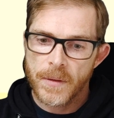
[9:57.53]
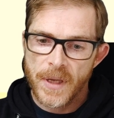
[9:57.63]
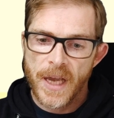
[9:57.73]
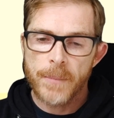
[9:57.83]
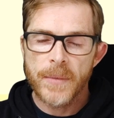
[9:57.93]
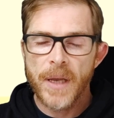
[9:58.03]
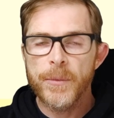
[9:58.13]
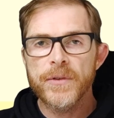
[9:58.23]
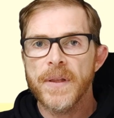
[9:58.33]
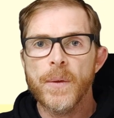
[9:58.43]
I'm
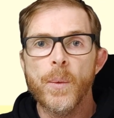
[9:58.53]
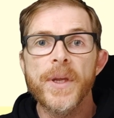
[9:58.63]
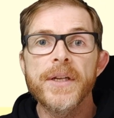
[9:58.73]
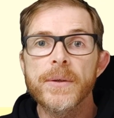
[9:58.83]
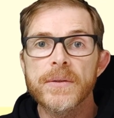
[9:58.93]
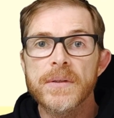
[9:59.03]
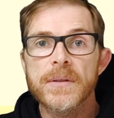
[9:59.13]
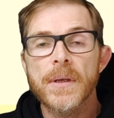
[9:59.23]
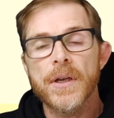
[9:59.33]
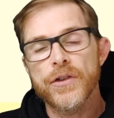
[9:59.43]
using the
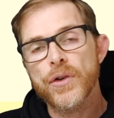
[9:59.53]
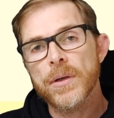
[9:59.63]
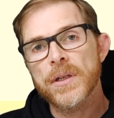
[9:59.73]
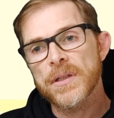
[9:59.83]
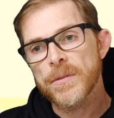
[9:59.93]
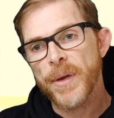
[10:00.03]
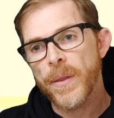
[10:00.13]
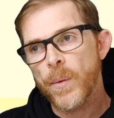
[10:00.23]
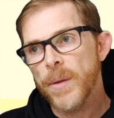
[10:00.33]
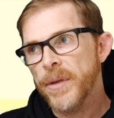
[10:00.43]
Windows shortcuts, by
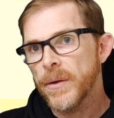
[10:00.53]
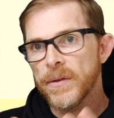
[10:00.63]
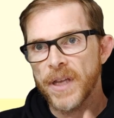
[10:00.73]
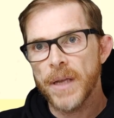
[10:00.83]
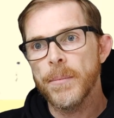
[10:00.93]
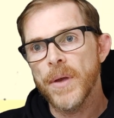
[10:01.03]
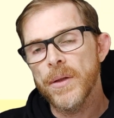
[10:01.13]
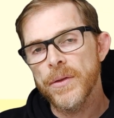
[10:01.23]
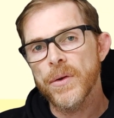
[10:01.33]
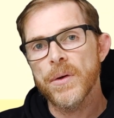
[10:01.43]
the way, because I'm
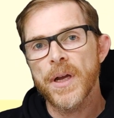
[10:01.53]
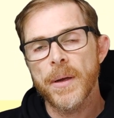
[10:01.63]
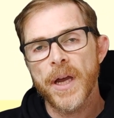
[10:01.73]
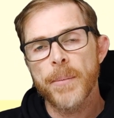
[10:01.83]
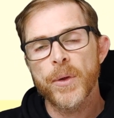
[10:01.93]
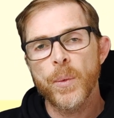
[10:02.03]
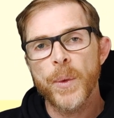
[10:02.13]
on